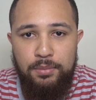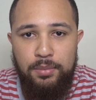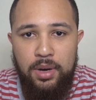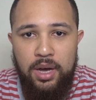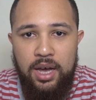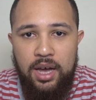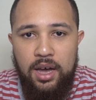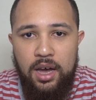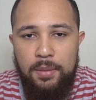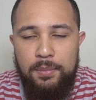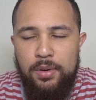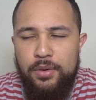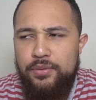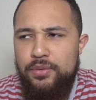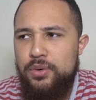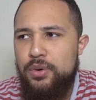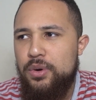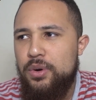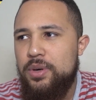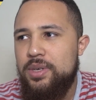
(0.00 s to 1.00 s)
But
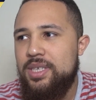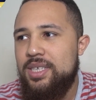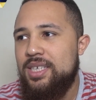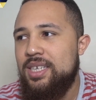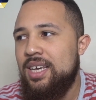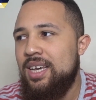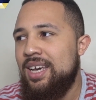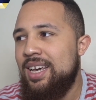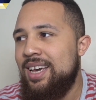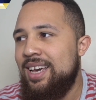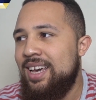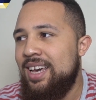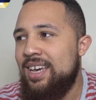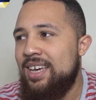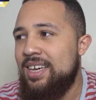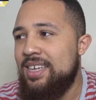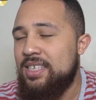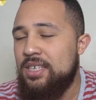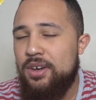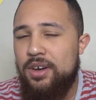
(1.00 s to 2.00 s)
of course,
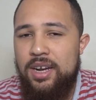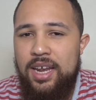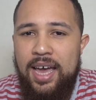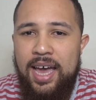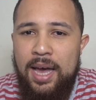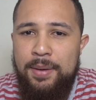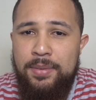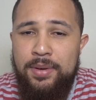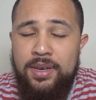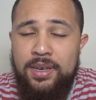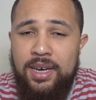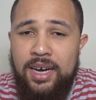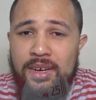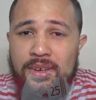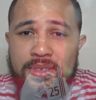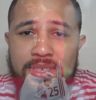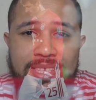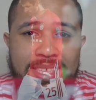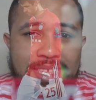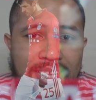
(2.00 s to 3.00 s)
is it going to happen? I don't